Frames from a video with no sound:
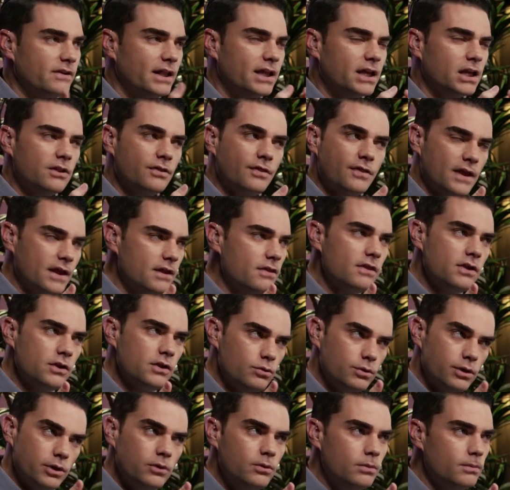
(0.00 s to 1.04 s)
that like a thing that
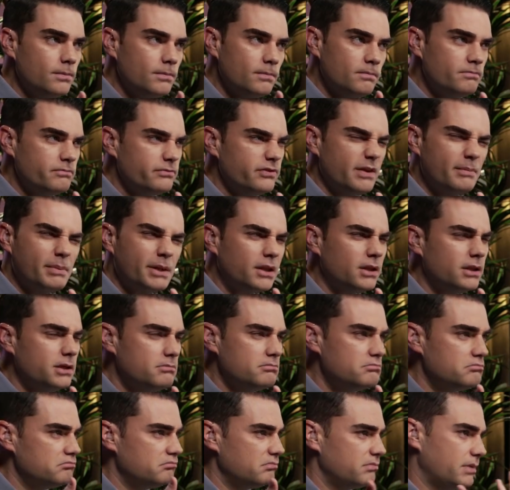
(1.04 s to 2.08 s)
you do typically?
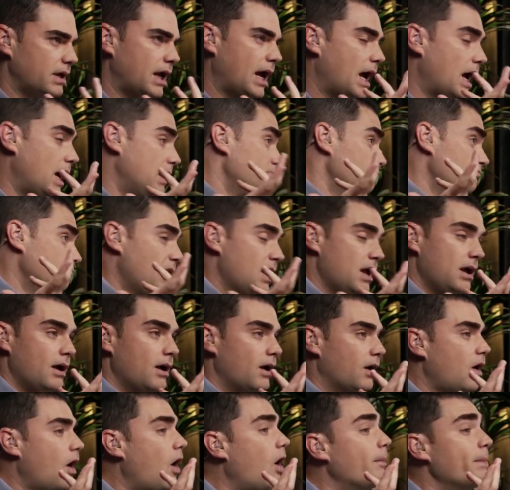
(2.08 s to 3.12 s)
Uh,
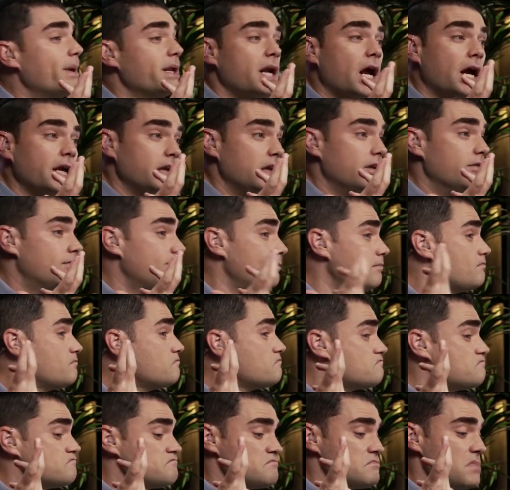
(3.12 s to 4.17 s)
call me naive.
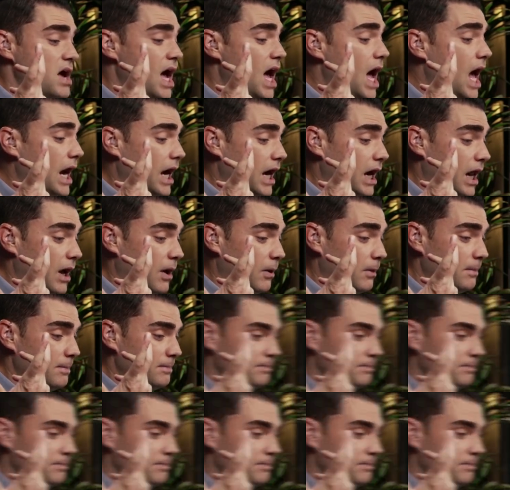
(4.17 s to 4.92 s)
I don't know.